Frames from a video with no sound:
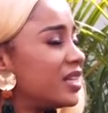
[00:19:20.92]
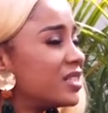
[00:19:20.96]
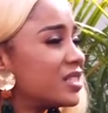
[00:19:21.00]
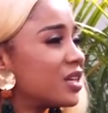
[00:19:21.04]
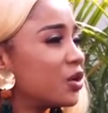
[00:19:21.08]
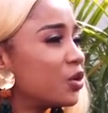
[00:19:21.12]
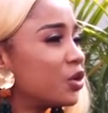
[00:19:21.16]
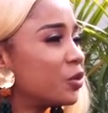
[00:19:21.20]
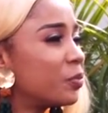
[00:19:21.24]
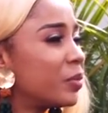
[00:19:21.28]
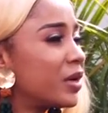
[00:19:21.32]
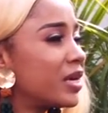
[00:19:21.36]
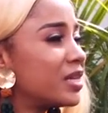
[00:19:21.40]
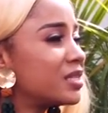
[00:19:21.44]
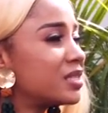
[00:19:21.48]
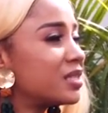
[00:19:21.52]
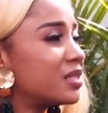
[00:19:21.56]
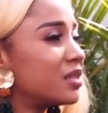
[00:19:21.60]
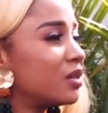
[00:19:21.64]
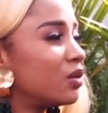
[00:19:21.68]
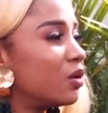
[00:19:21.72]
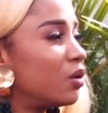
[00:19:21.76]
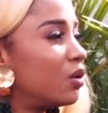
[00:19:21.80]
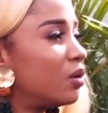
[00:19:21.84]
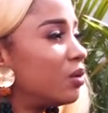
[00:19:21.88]
he's a good
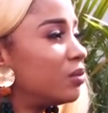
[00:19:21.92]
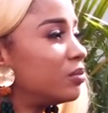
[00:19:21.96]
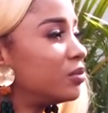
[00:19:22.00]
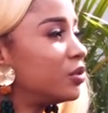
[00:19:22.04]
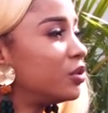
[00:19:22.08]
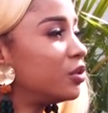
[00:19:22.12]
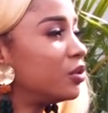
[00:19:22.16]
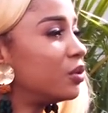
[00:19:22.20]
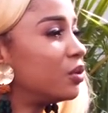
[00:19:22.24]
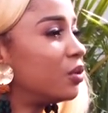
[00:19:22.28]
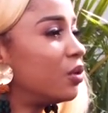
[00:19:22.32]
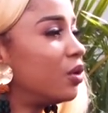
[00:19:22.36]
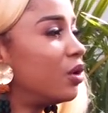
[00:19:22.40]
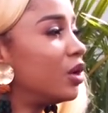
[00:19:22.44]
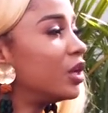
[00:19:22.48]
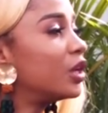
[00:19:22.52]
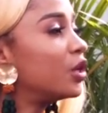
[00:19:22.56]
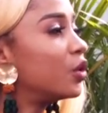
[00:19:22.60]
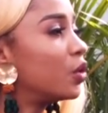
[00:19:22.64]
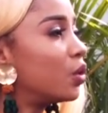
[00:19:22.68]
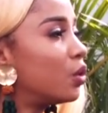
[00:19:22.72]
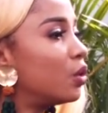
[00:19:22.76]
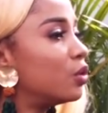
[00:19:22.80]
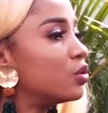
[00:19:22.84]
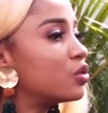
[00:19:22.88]
person, you know, all
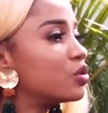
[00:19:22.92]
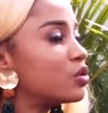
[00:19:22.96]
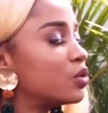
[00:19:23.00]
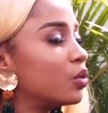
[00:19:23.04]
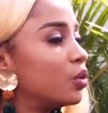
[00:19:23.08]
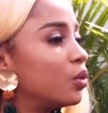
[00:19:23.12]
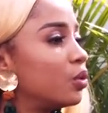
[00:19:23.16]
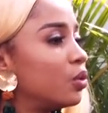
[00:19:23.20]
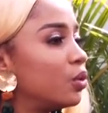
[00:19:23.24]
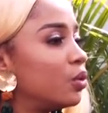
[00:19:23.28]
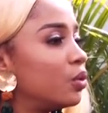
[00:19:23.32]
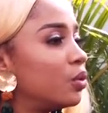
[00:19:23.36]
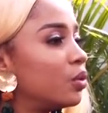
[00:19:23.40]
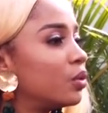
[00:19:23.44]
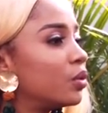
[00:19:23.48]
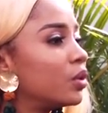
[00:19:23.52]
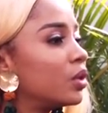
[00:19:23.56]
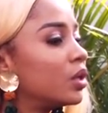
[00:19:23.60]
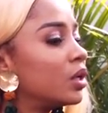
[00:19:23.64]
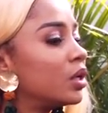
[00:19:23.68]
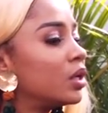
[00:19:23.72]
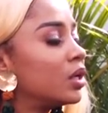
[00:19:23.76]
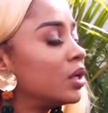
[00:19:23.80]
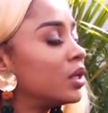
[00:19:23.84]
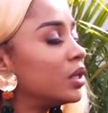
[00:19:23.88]
in all. So yeah,
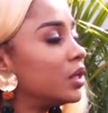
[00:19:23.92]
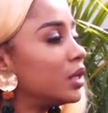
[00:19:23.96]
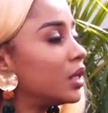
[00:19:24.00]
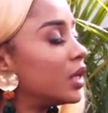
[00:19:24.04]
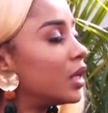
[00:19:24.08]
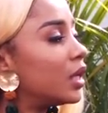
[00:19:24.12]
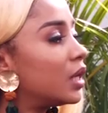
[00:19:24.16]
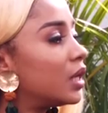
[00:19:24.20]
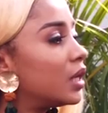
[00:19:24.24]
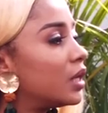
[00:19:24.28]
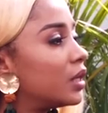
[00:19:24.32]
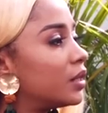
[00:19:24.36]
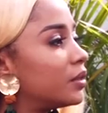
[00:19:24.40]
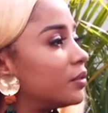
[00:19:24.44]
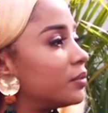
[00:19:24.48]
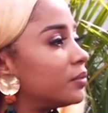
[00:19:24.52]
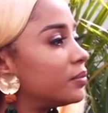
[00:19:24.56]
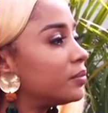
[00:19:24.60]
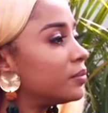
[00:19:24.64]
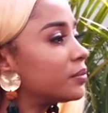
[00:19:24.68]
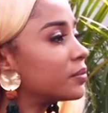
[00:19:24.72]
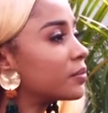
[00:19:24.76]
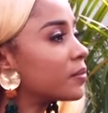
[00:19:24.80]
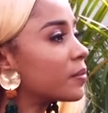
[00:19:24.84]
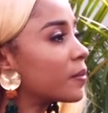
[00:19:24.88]
and your family yeah.
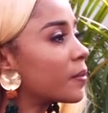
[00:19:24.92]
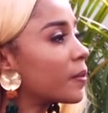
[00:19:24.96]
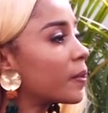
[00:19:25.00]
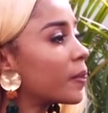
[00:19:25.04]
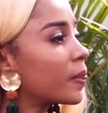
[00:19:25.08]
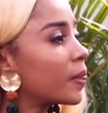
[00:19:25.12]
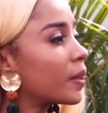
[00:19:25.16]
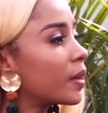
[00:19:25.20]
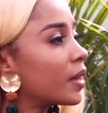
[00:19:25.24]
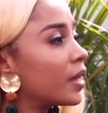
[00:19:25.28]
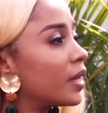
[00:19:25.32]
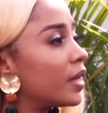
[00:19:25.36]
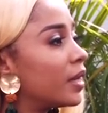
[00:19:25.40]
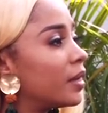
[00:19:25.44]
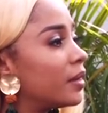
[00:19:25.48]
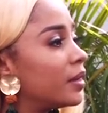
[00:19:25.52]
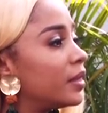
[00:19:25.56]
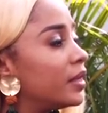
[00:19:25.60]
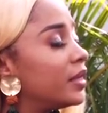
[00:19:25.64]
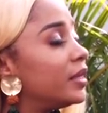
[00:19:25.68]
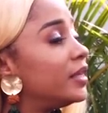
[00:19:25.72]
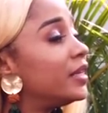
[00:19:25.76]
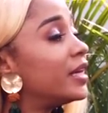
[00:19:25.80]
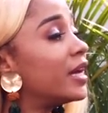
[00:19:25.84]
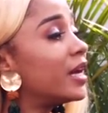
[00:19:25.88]
likes him a
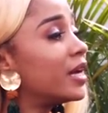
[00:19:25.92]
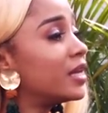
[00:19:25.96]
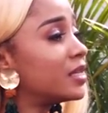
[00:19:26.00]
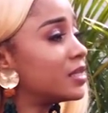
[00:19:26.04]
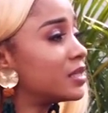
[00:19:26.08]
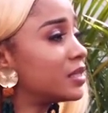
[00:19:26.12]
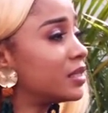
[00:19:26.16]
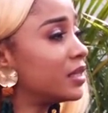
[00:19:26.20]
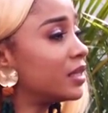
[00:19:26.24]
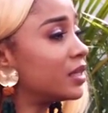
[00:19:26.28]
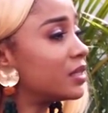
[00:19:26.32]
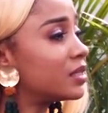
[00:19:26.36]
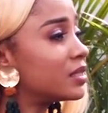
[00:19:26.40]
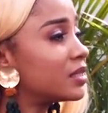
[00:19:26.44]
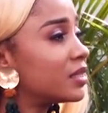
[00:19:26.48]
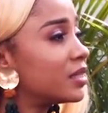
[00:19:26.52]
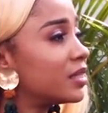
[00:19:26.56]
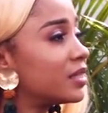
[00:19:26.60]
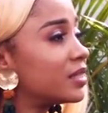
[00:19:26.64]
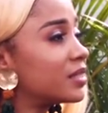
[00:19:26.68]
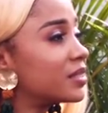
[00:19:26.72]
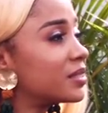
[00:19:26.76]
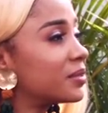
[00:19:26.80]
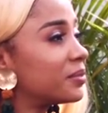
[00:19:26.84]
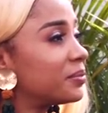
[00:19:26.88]
lot. Yes, yes, I know
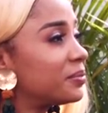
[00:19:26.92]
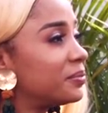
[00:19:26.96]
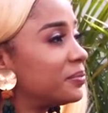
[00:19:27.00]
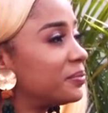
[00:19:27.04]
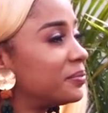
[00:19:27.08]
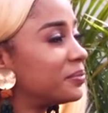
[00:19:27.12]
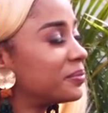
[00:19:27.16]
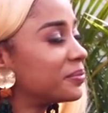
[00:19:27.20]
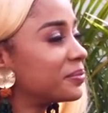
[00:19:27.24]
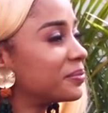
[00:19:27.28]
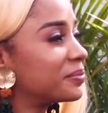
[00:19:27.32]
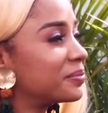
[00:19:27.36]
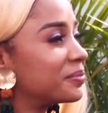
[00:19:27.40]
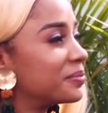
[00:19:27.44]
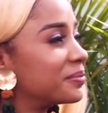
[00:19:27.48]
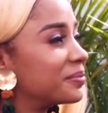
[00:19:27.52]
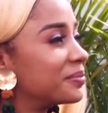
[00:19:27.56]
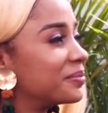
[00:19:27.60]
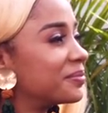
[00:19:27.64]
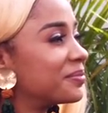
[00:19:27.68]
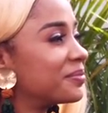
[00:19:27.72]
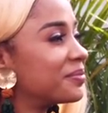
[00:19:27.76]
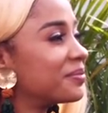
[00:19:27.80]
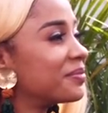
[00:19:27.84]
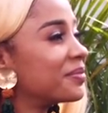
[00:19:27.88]
yes. Wanlov is all over
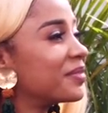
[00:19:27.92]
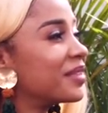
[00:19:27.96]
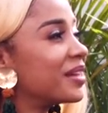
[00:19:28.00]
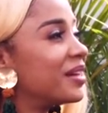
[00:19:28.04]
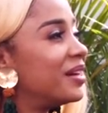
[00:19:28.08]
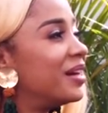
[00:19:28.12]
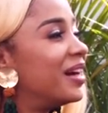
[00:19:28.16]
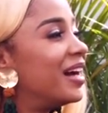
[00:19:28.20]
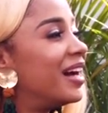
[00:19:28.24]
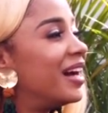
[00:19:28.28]
the place.